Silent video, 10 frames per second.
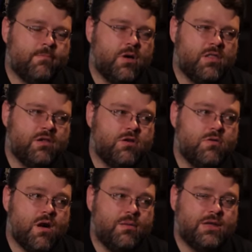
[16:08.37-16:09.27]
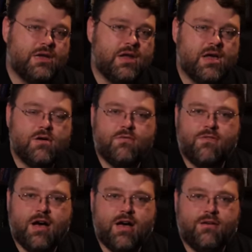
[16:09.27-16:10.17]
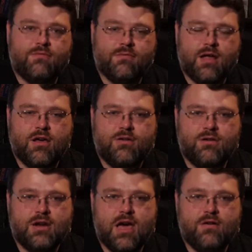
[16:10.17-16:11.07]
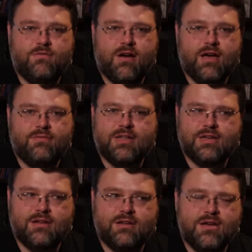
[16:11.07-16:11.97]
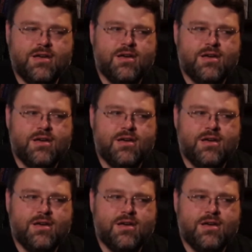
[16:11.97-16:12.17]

but the new Optane 900 and 905 did.